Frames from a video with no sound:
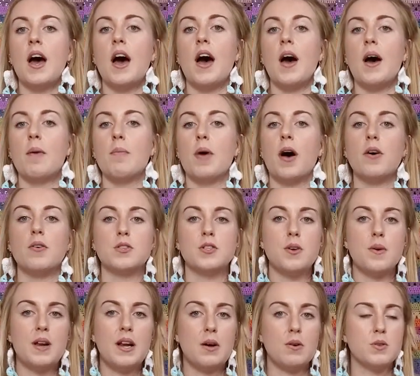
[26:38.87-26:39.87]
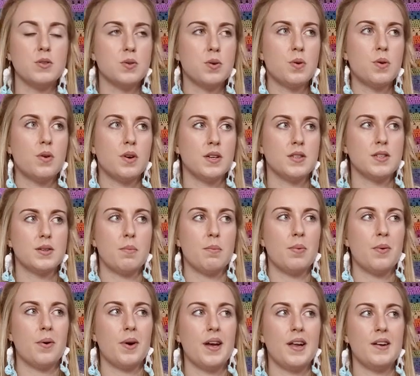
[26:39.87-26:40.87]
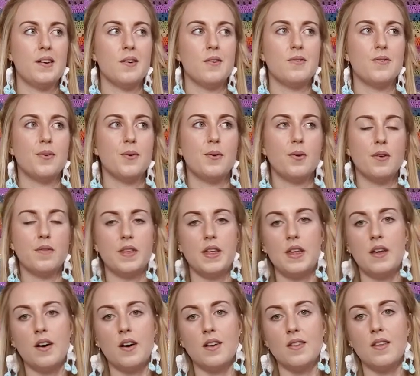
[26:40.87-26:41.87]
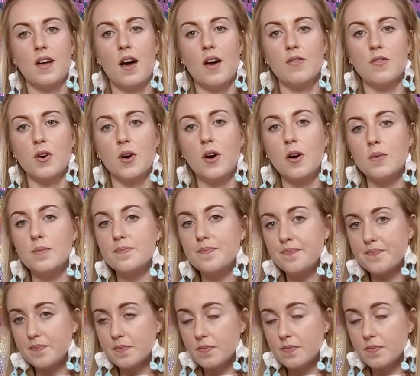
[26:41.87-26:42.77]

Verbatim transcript: Um, I'll do a little tour at some point of all of the yarn that I've got.